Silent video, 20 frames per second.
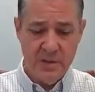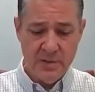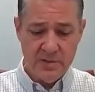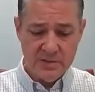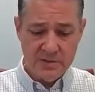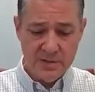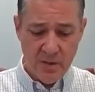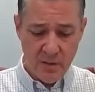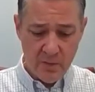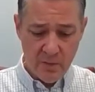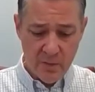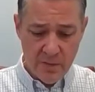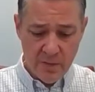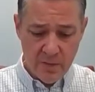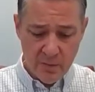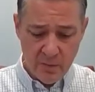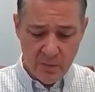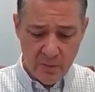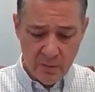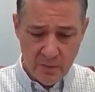So
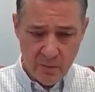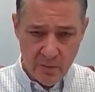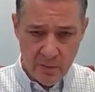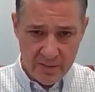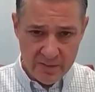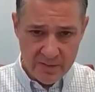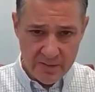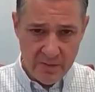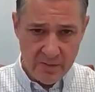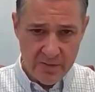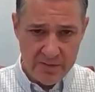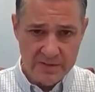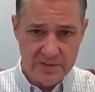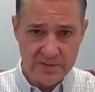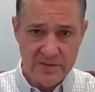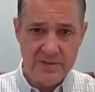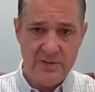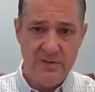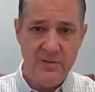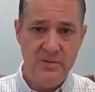what we want to do is
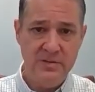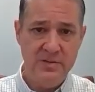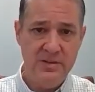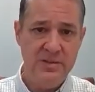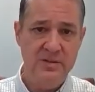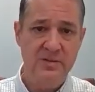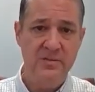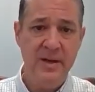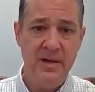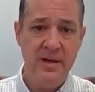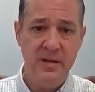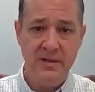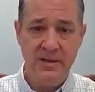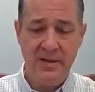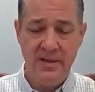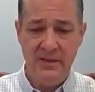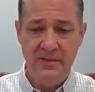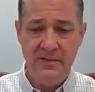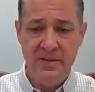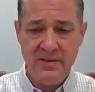just use these
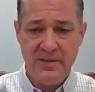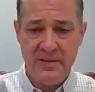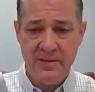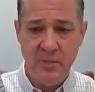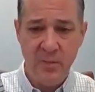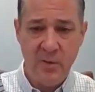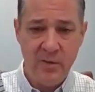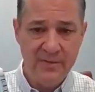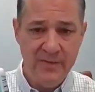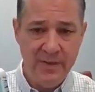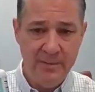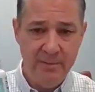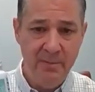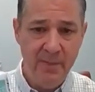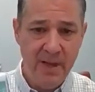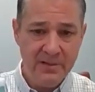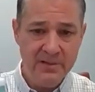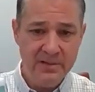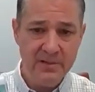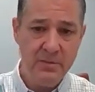sparingly. And this is more of a
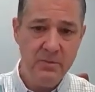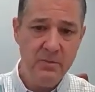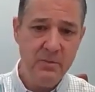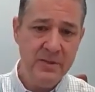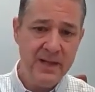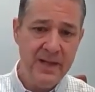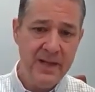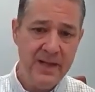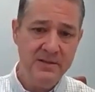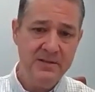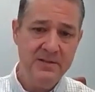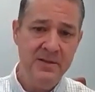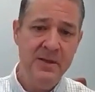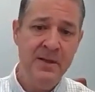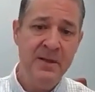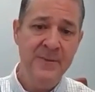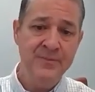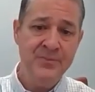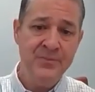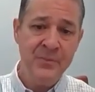muscle relaxant
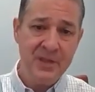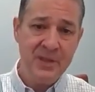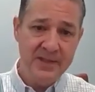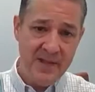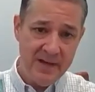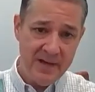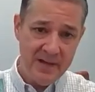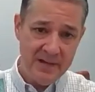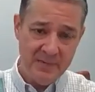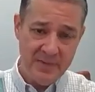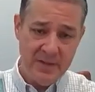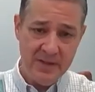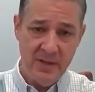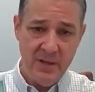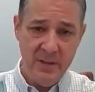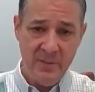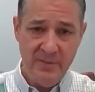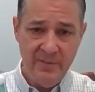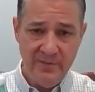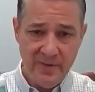that has
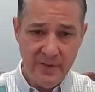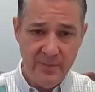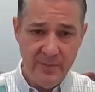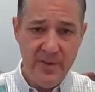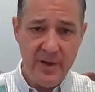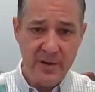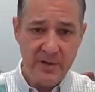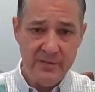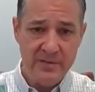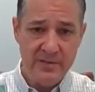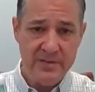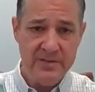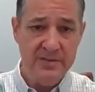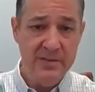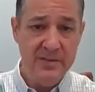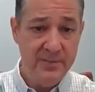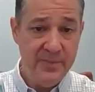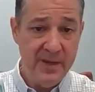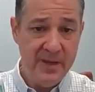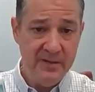become a very powerful
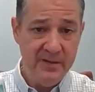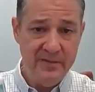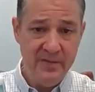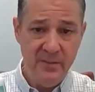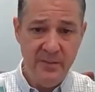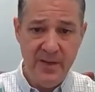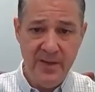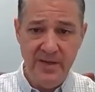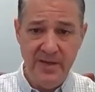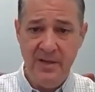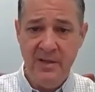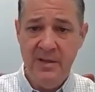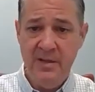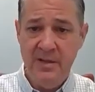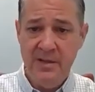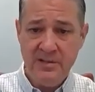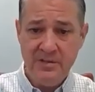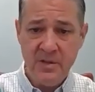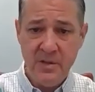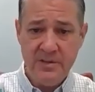sleep aid for many.
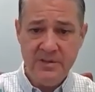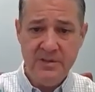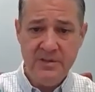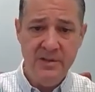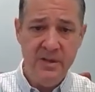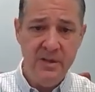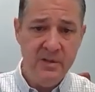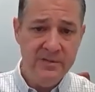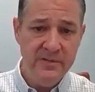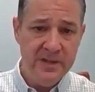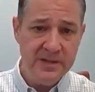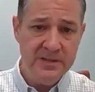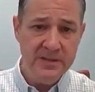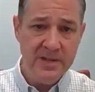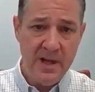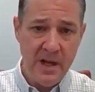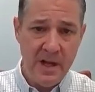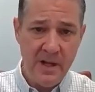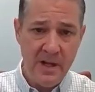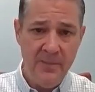It's called SynovX
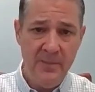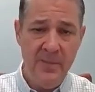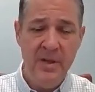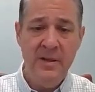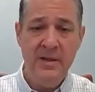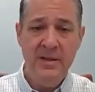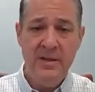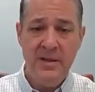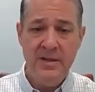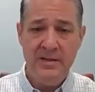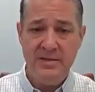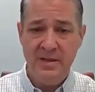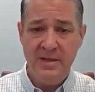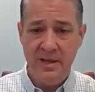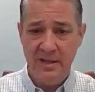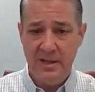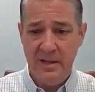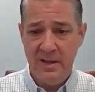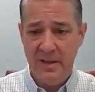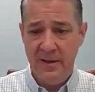Calm. It's
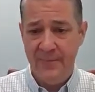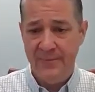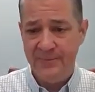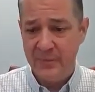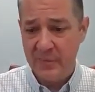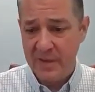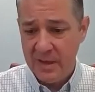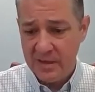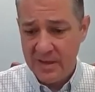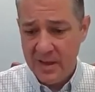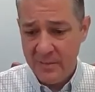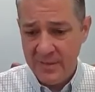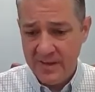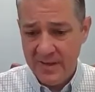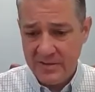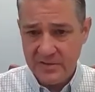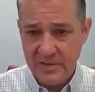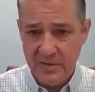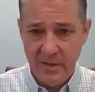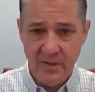a, um, a
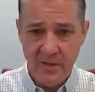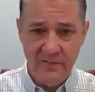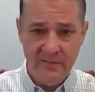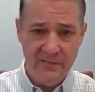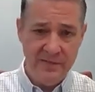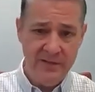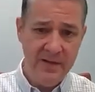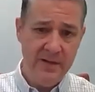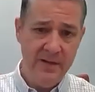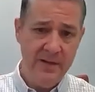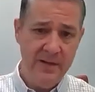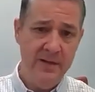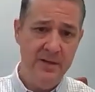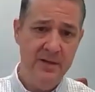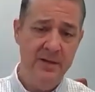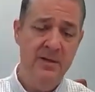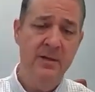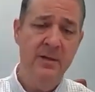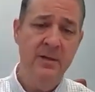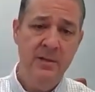combination of
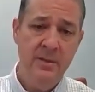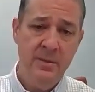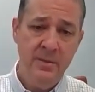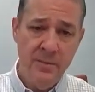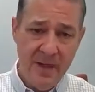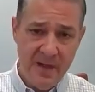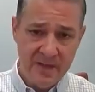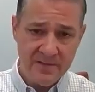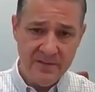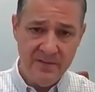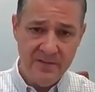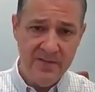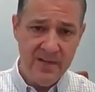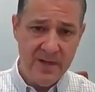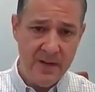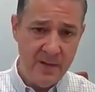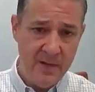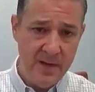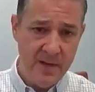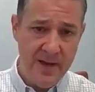valerian, passion
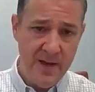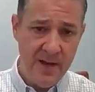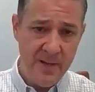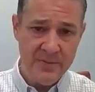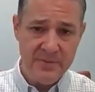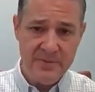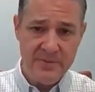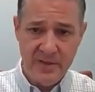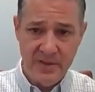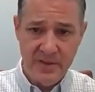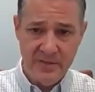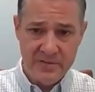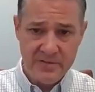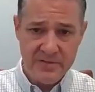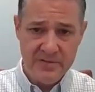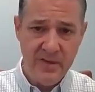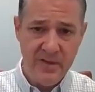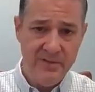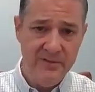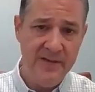flower, hops. Uh, this
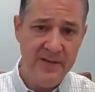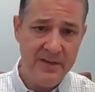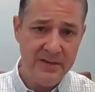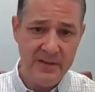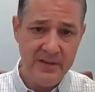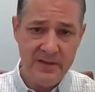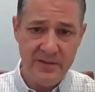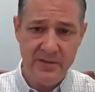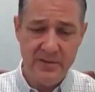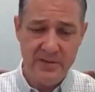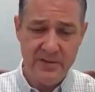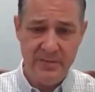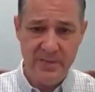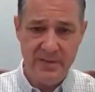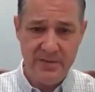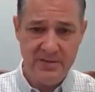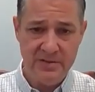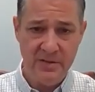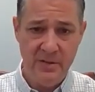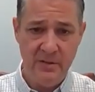trifecta here has
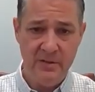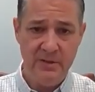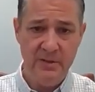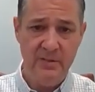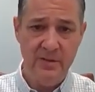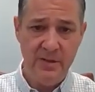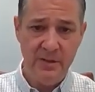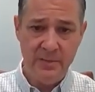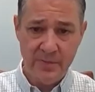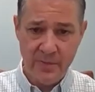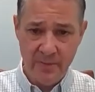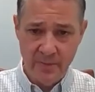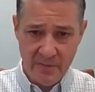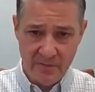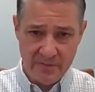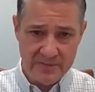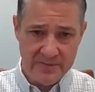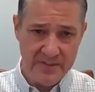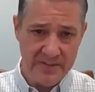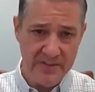been shown to really
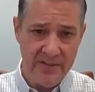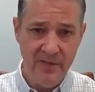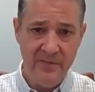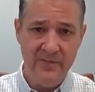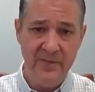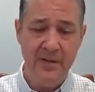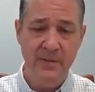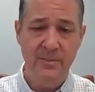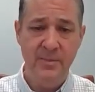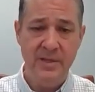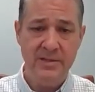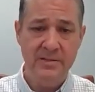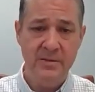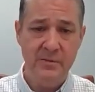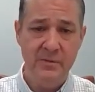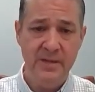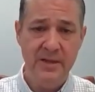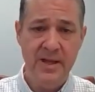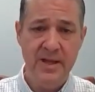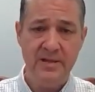promote significant muscle
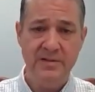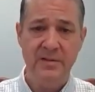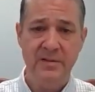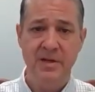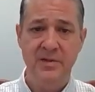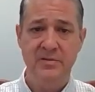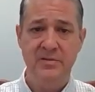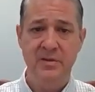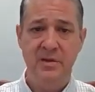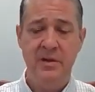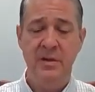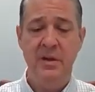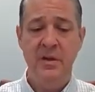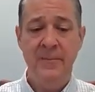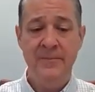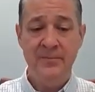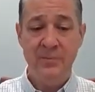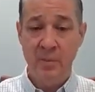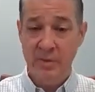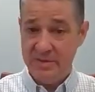relaxation,
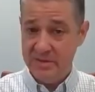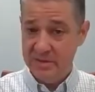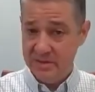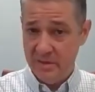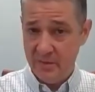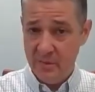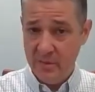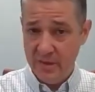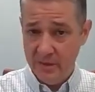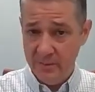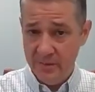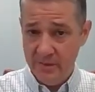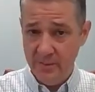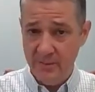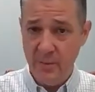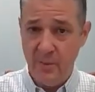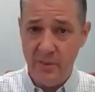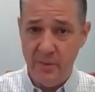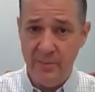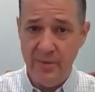which is incredibly
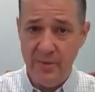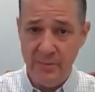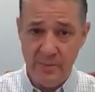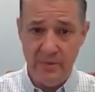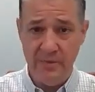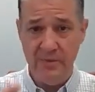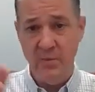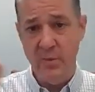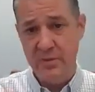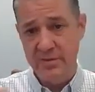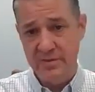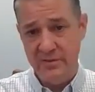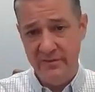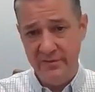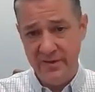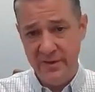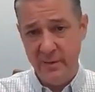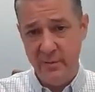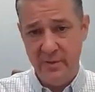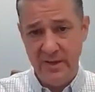important. People with more
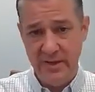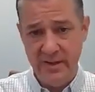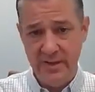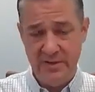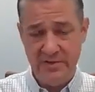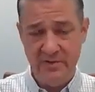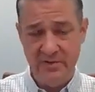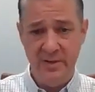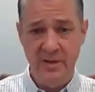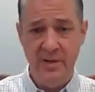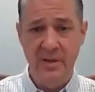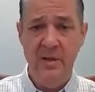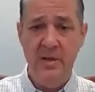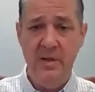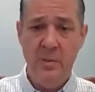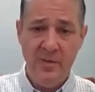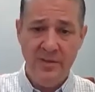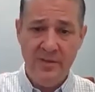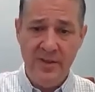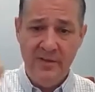severe brain injury,
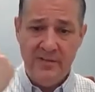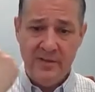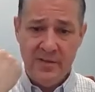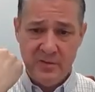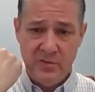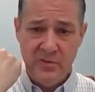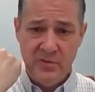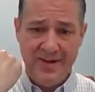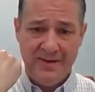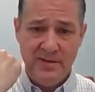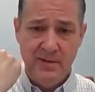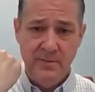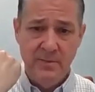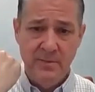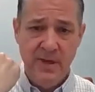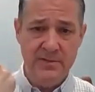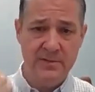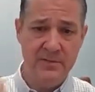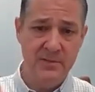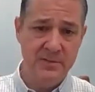where they have contracted
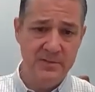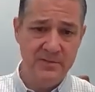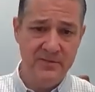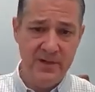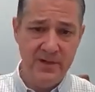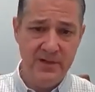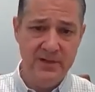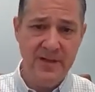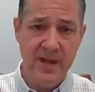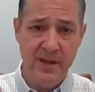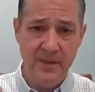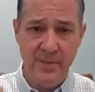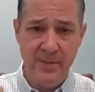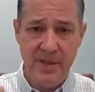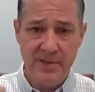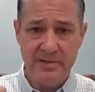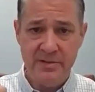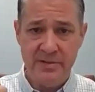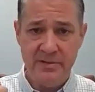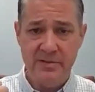muscles, very tight
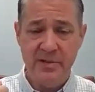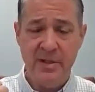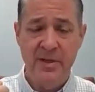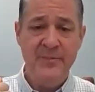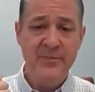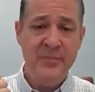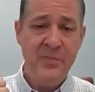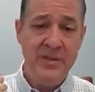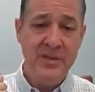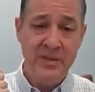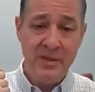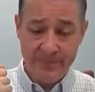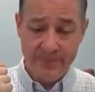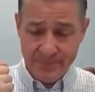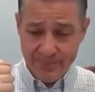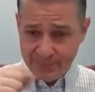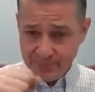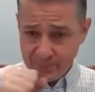muscles, and they're